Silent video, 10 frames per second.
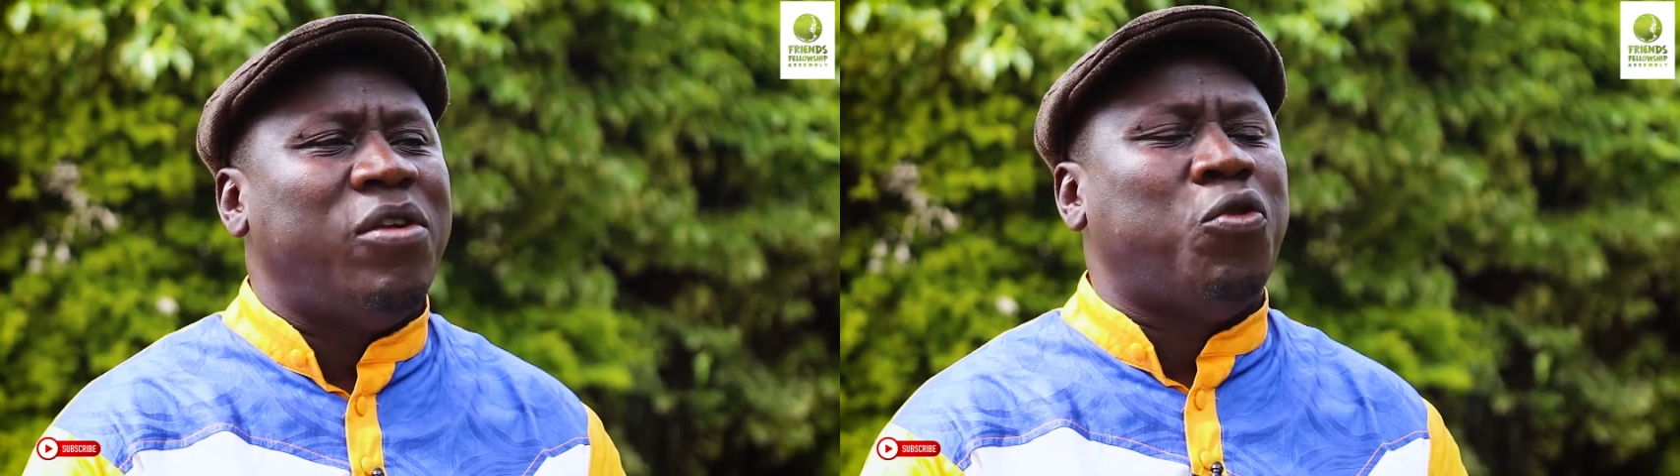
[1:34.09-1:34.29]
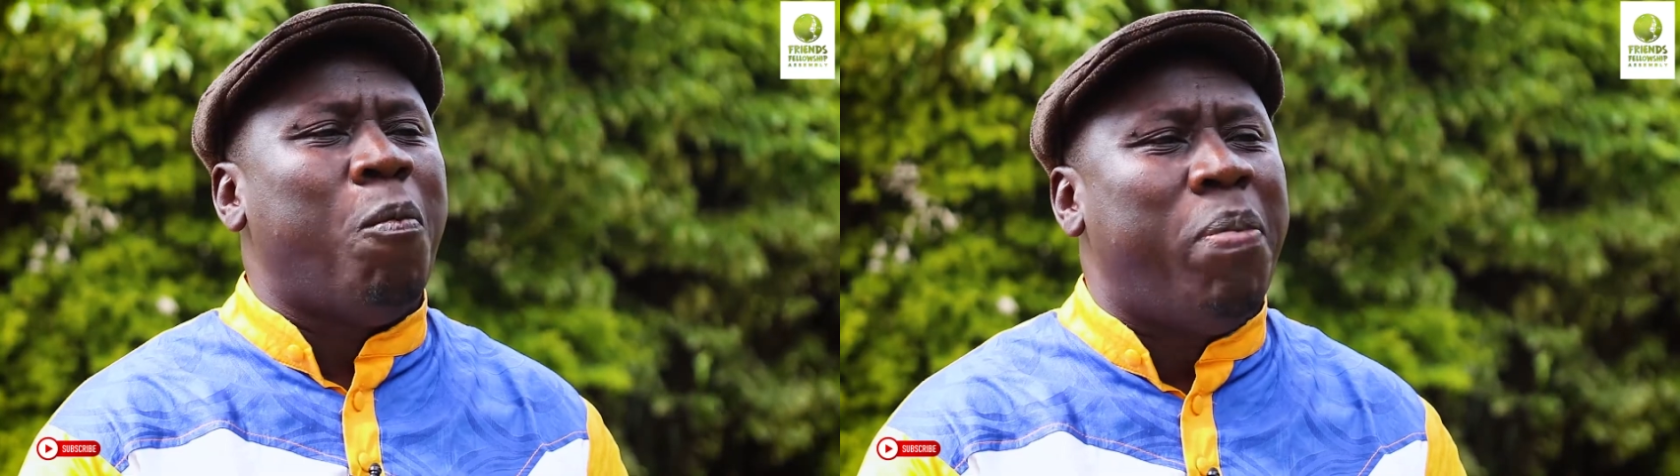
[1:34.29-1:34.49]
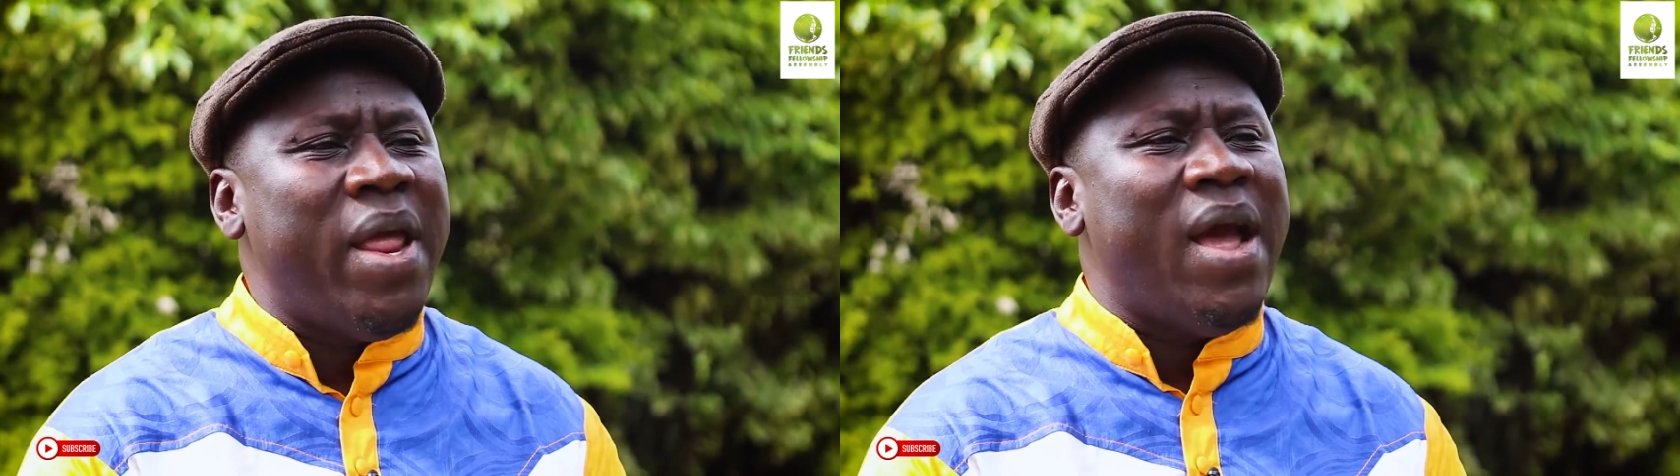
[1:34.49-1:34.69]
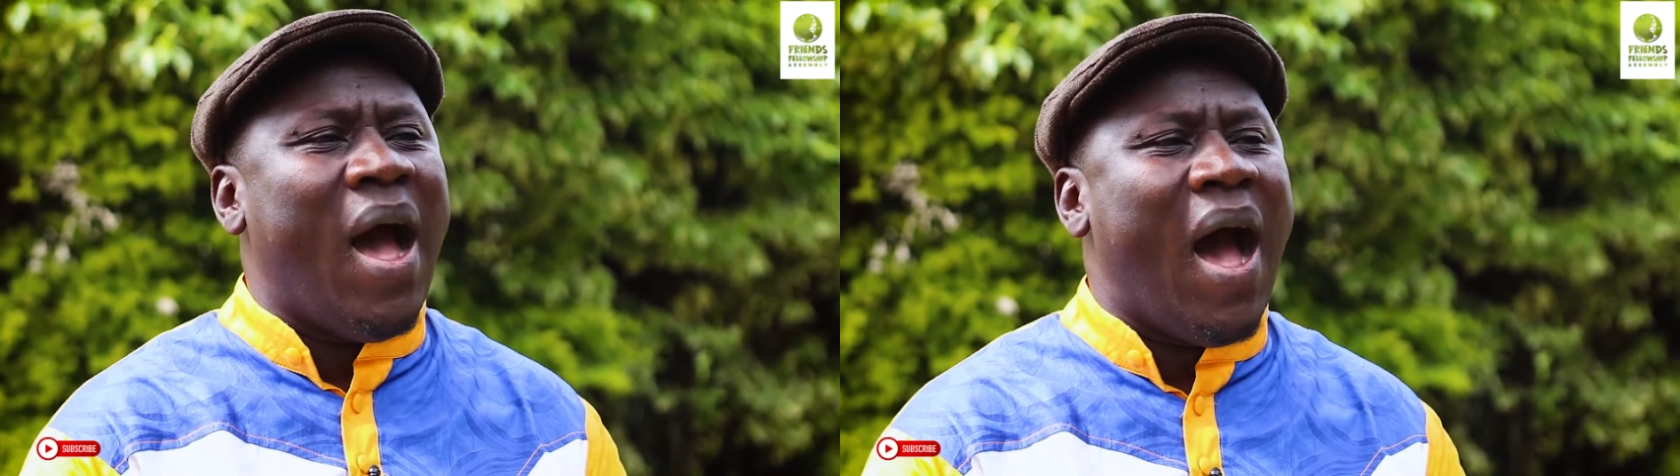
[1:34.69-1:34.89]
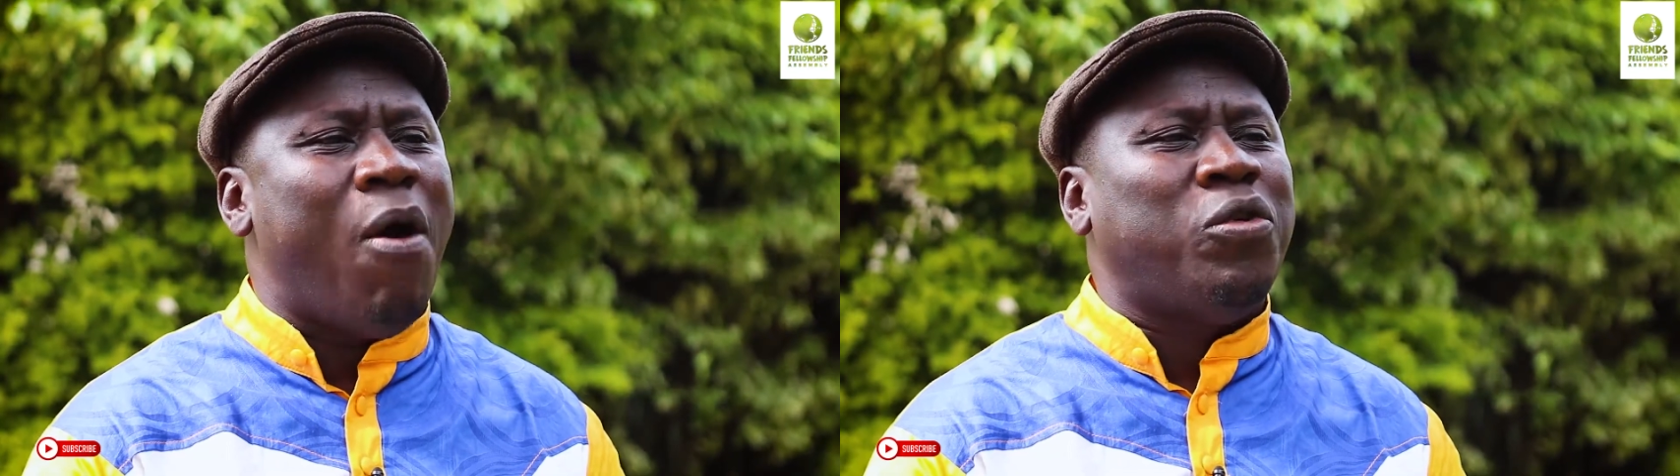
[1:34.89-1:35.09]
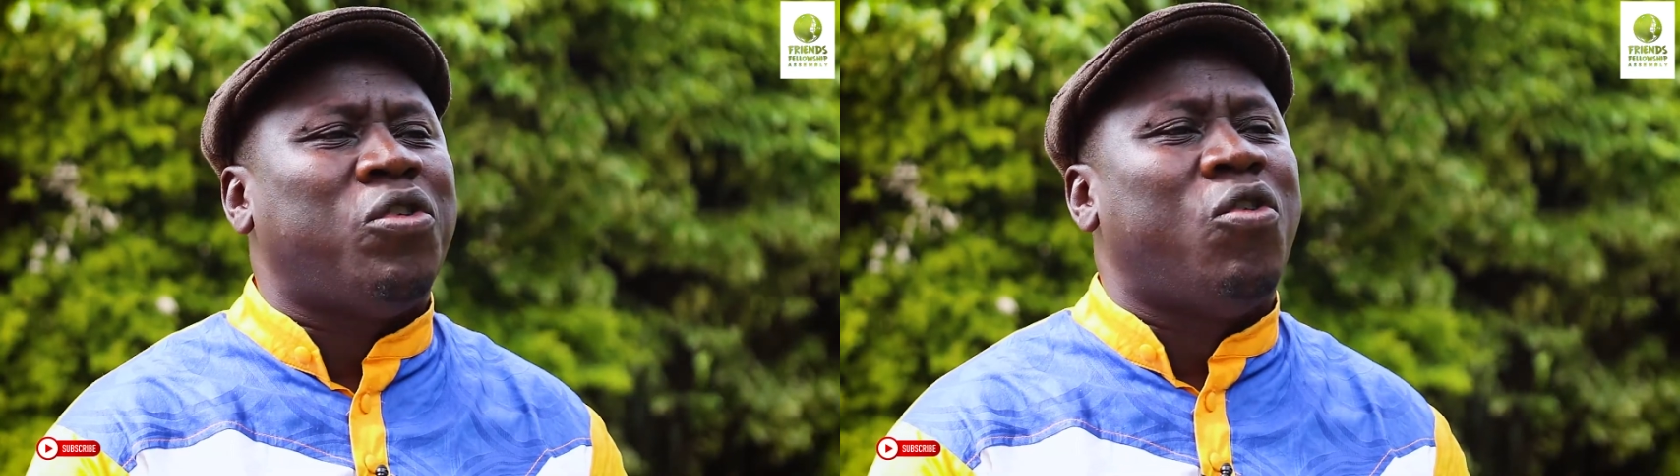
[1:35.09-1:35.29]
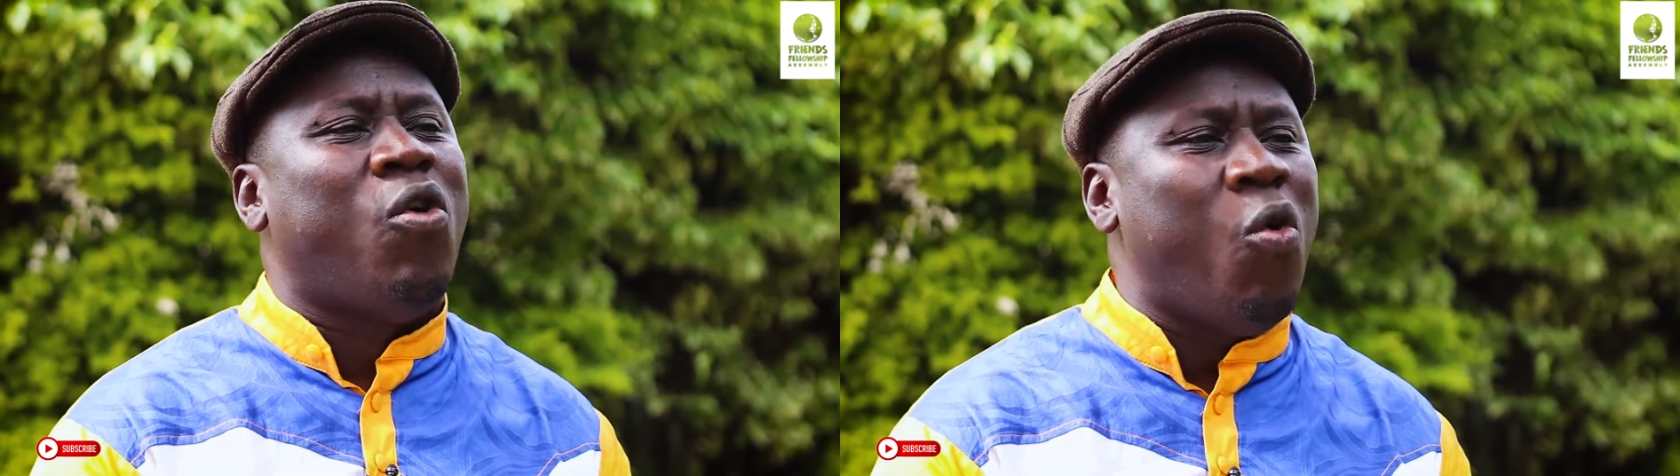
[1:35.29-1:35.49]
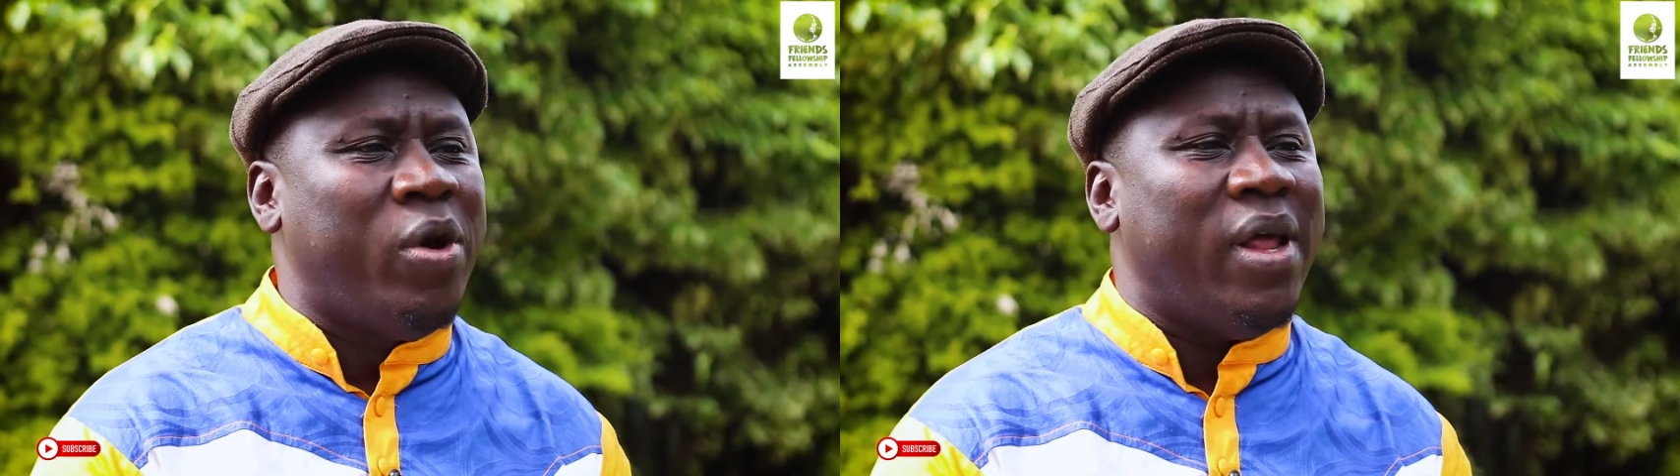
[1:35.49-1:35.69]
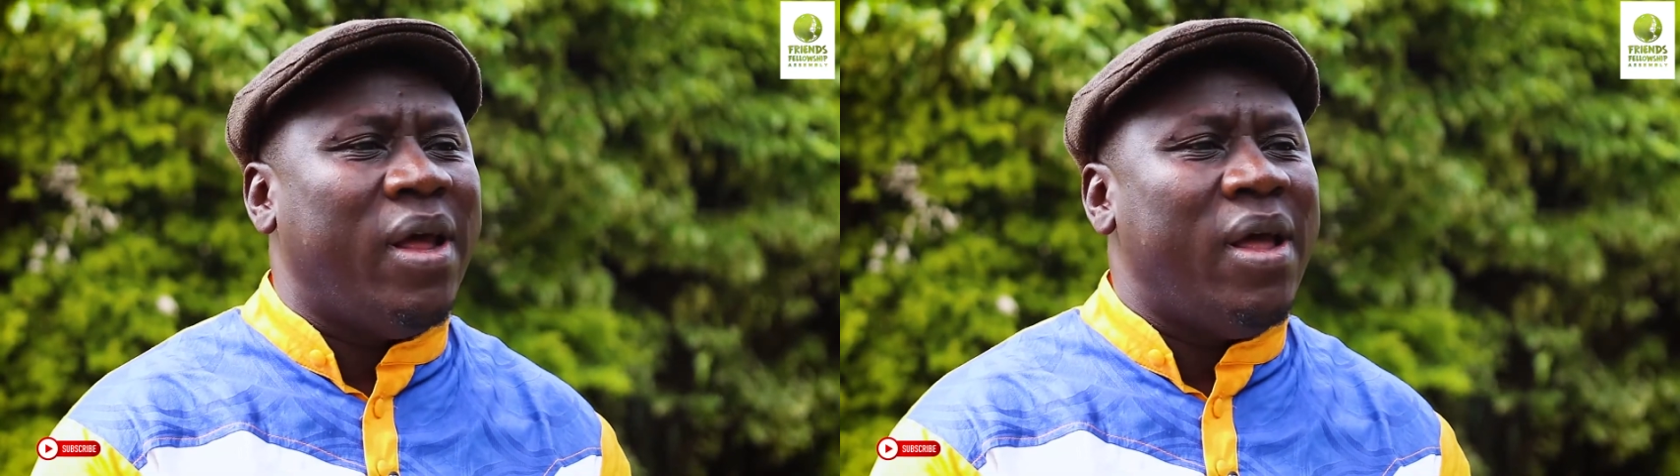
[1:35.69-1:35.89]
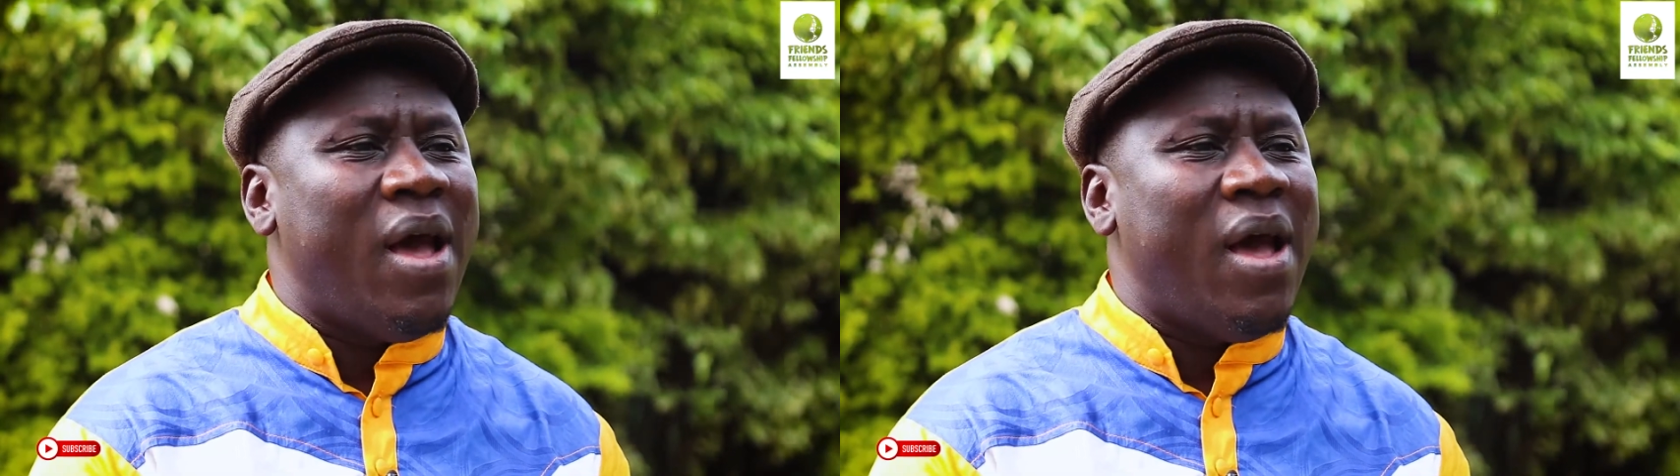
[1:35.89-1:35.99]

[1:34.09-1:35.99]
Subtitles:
to bring out good